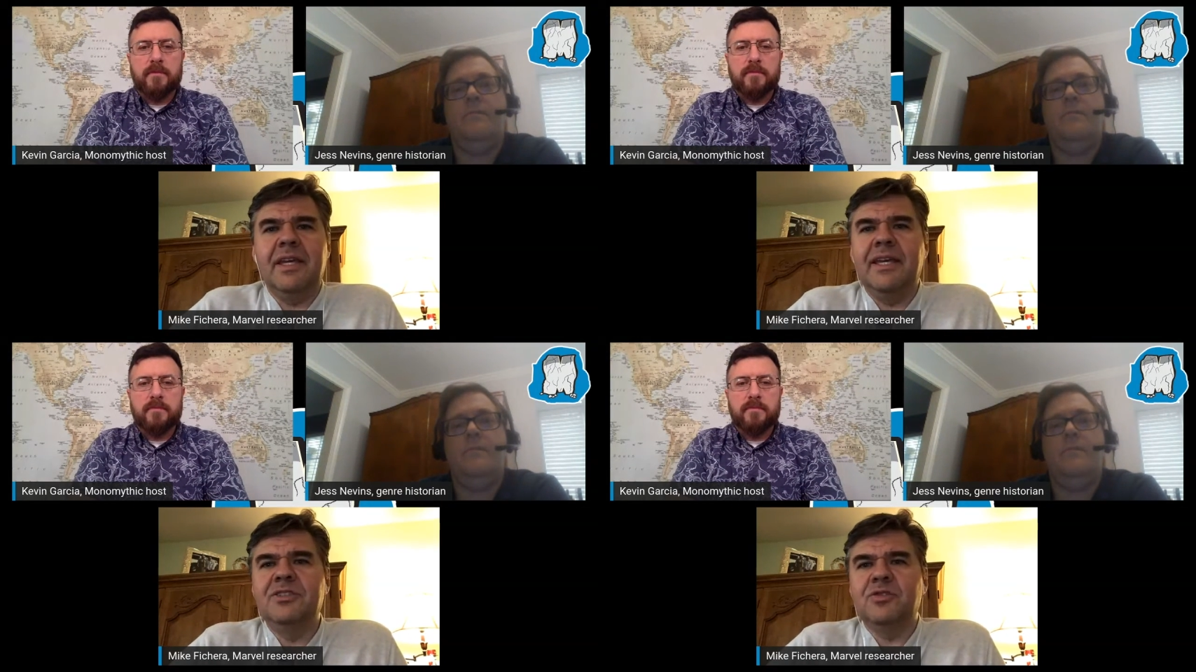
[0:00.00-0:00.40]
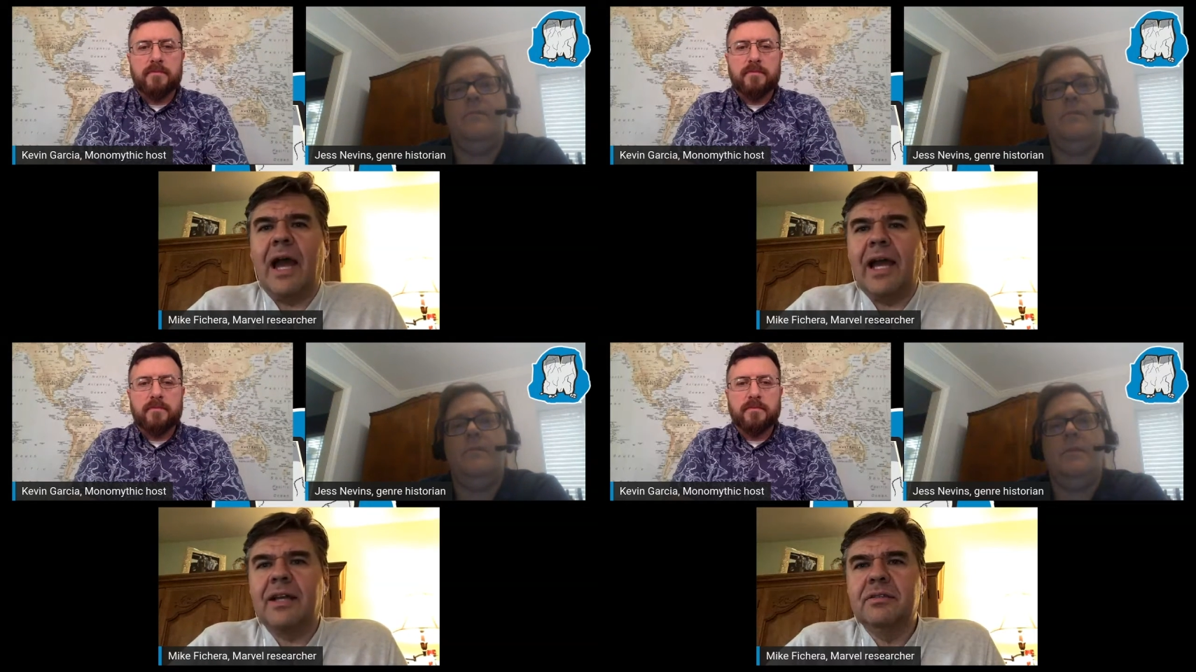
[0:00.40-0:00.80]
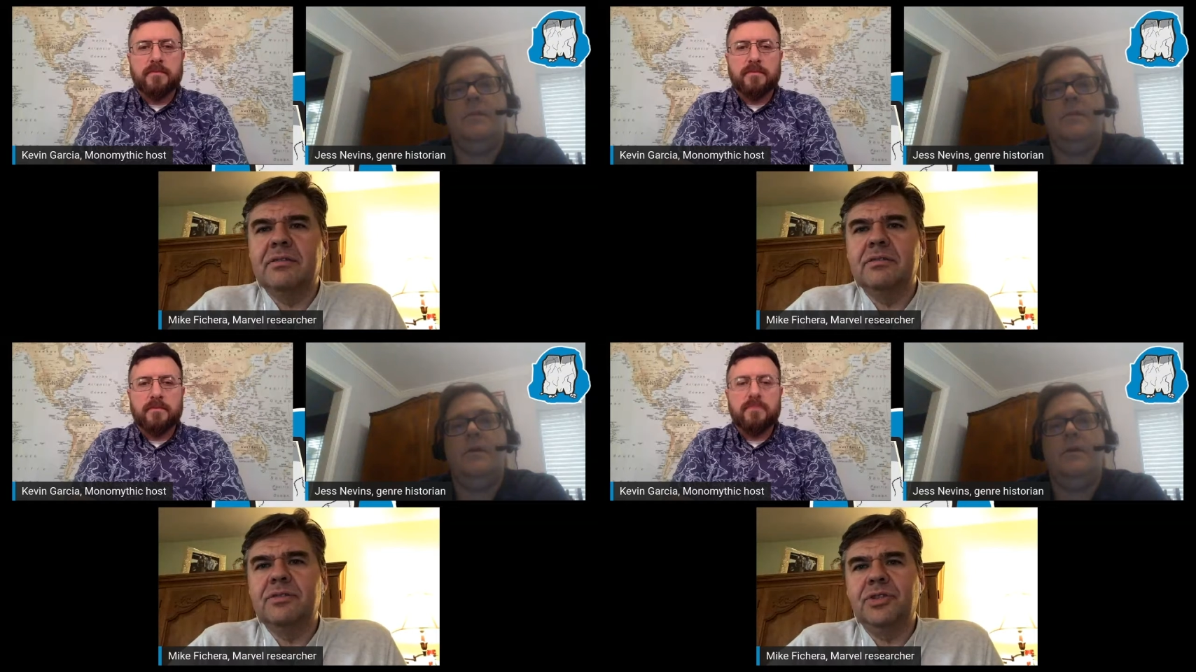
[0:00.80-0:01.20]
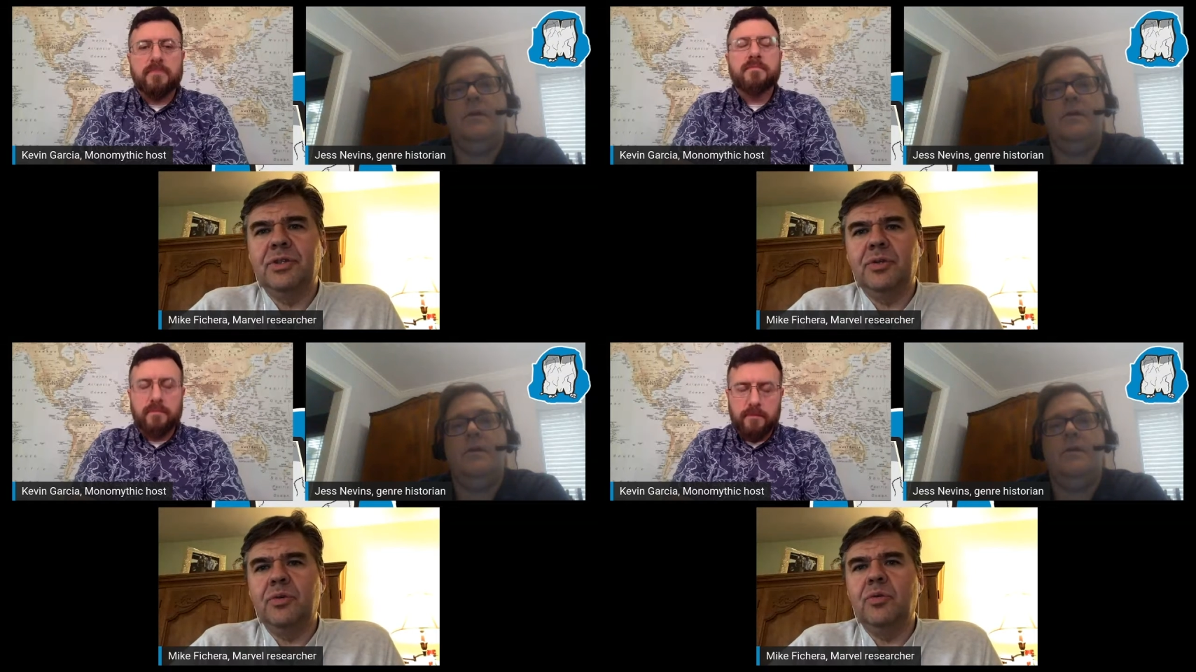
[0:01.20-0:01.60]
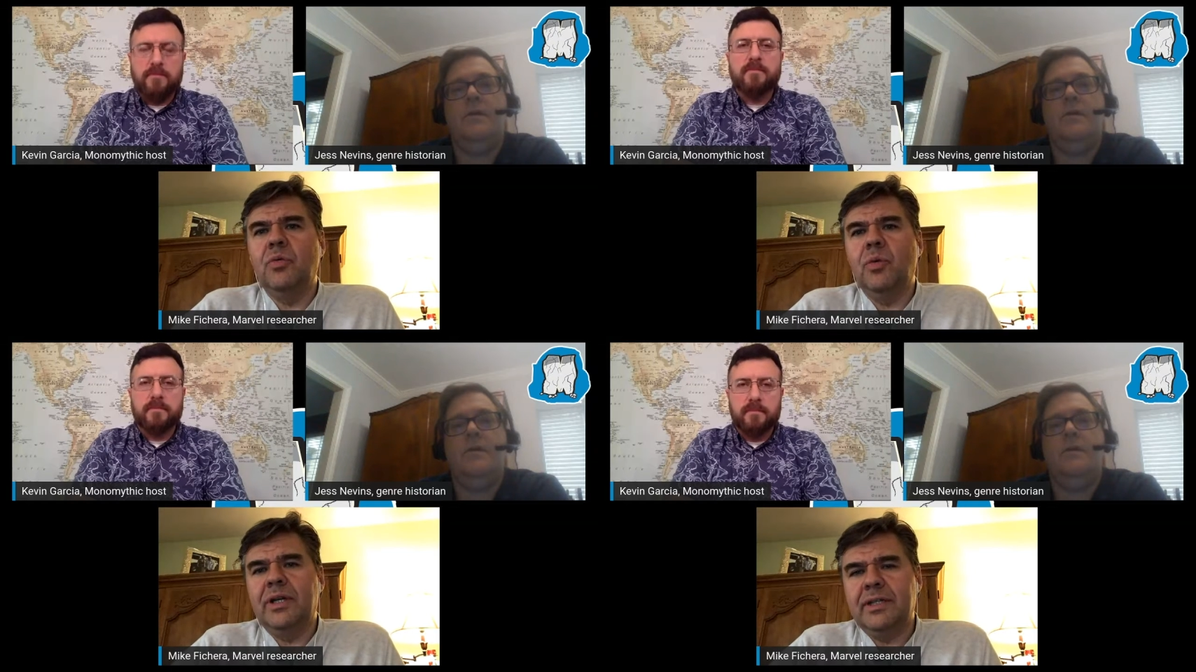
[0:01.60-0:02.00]
Speaker 1: the kids' rack
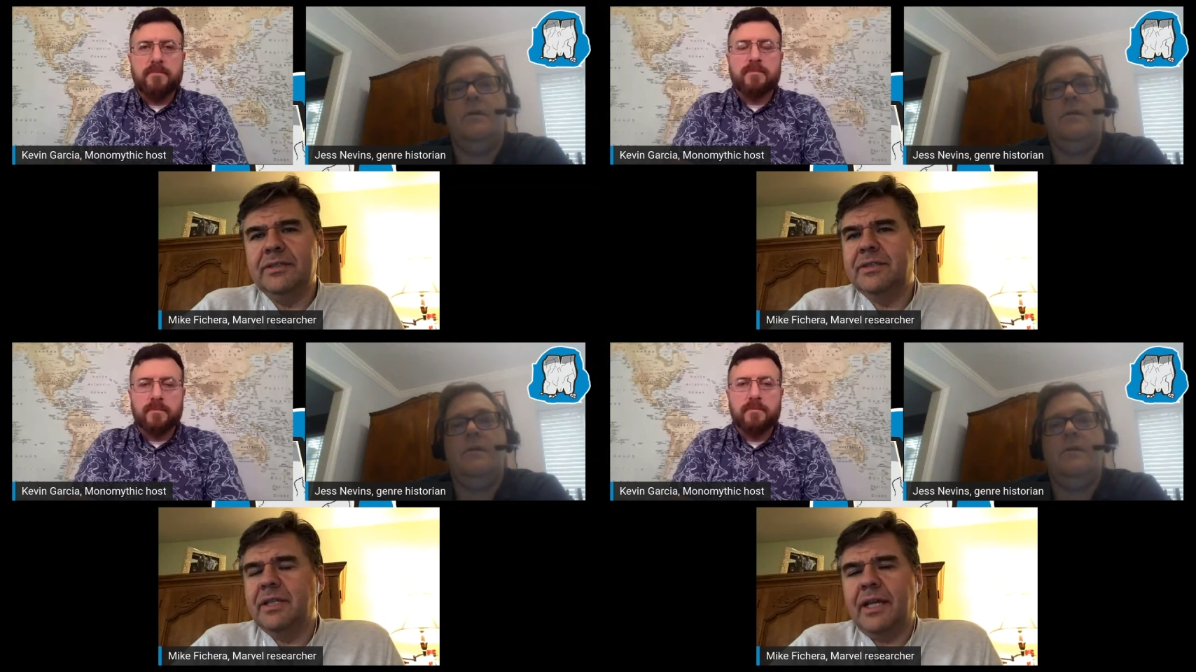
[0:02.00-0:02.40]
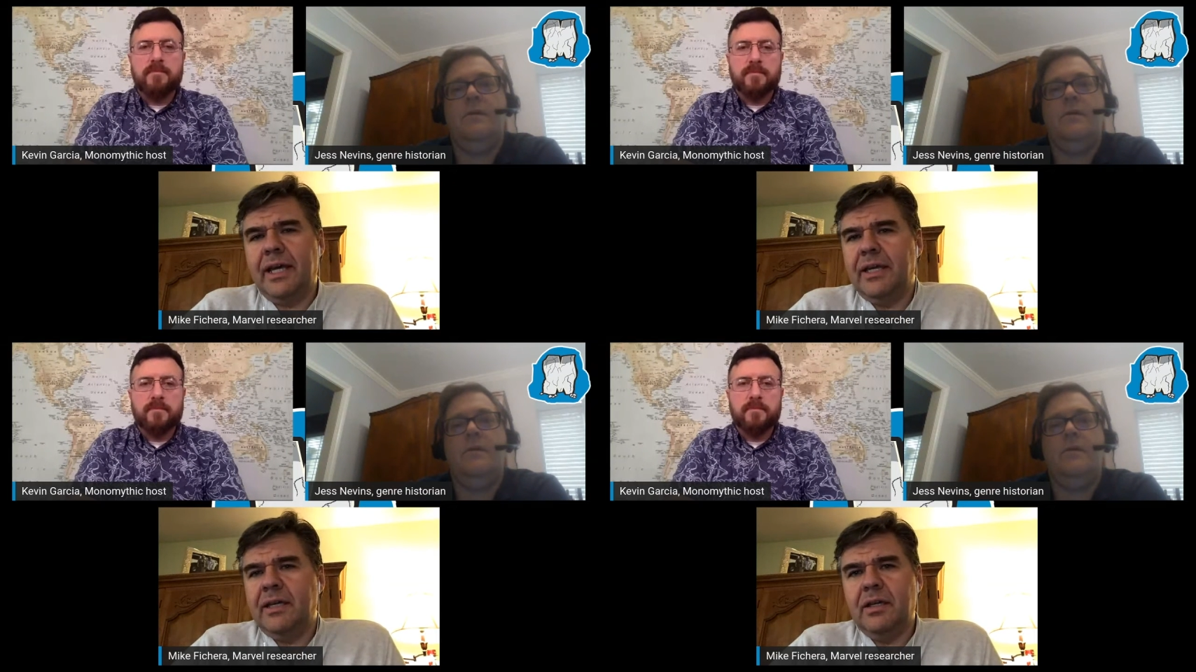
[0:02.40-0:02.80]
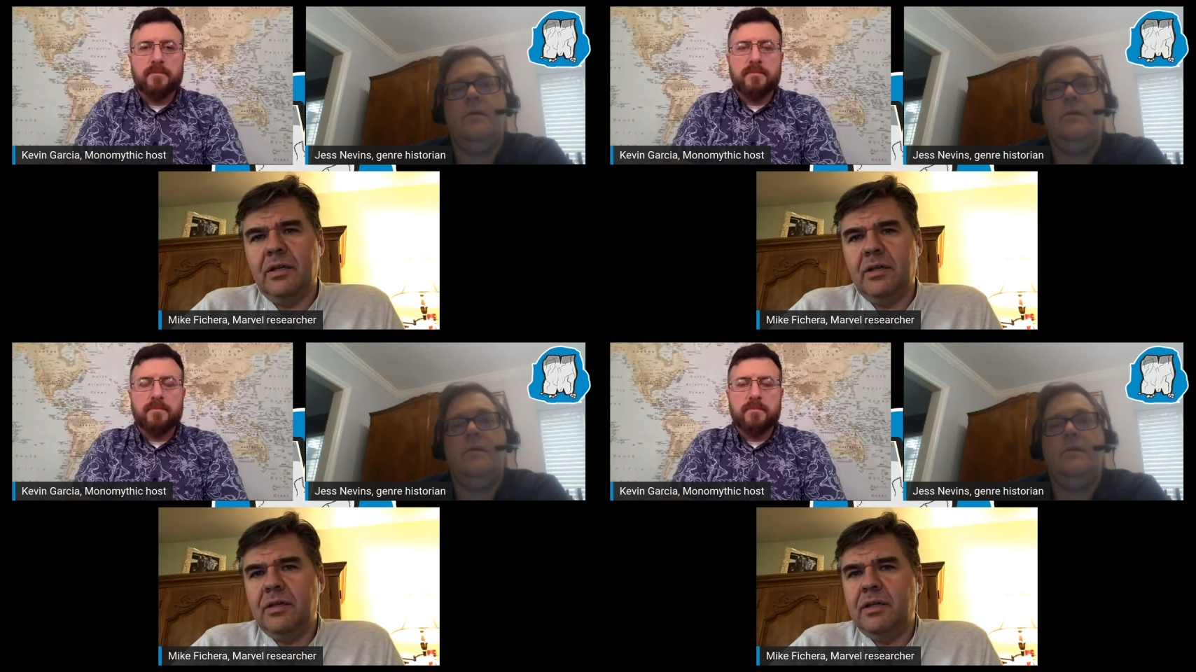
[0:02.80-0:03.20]
to what it is today.